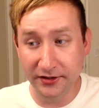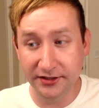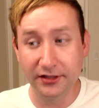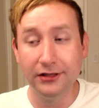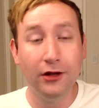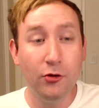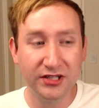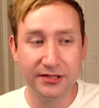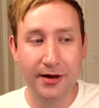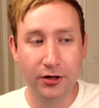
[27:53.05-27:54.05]
This is the
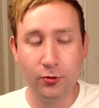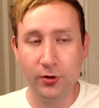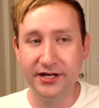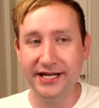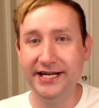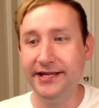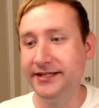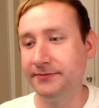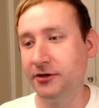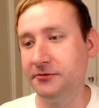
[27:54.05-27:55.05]
lowest amount of corn in any of
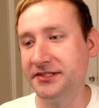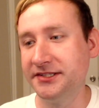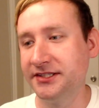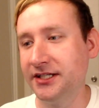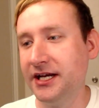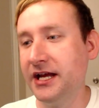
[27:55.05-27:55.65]
these bourbons.